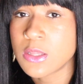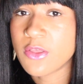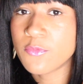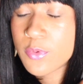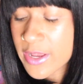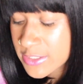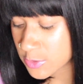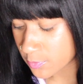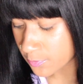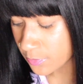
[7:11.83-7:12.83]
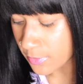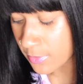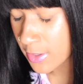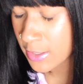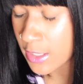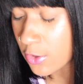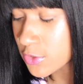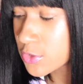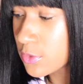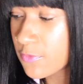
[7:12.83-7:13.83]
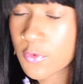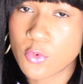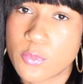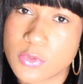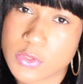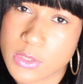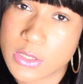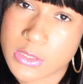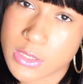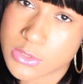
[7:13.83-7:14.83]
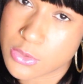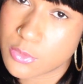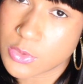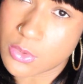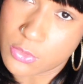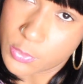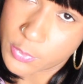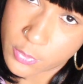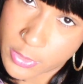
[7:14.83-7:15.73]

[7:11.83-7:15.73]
I love Bratz, and I also love Opal, so I decided to go with the Opal